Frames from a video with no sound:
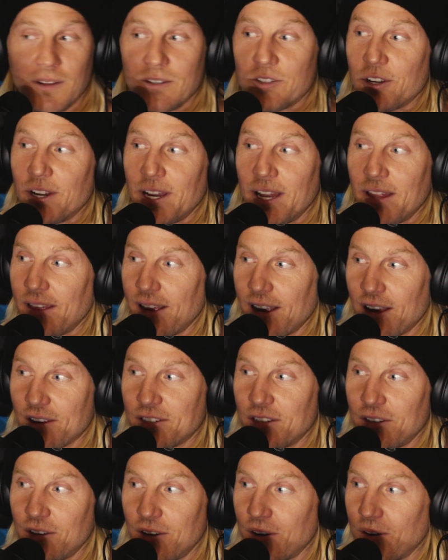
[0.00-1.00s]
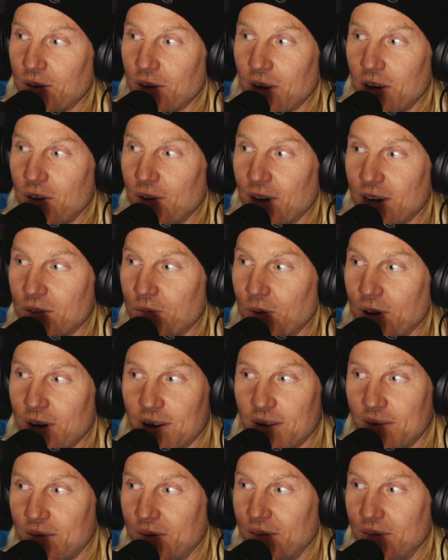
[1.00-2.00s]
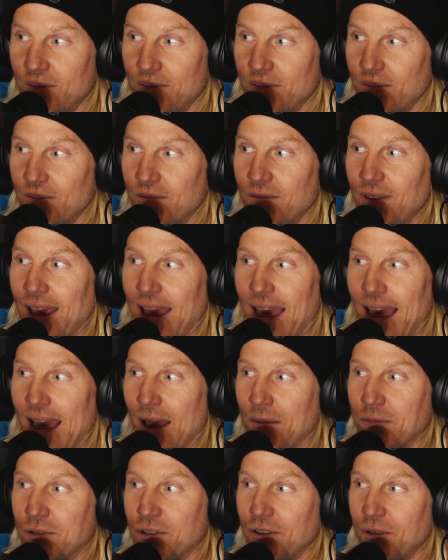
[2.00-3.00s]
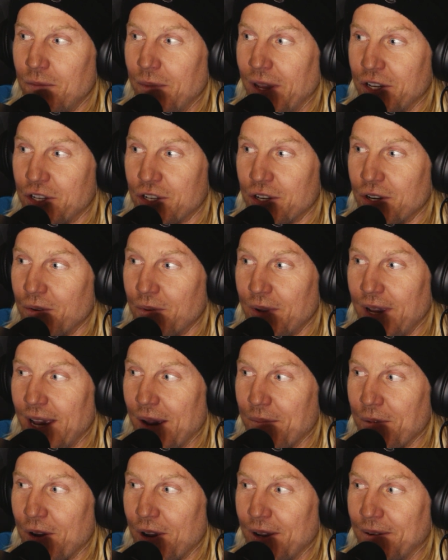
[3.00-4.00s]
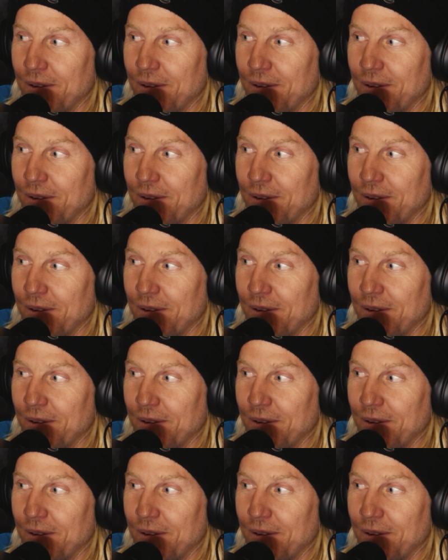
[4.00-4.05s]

Is there anything else that you guys want to absolutely make sure we hammer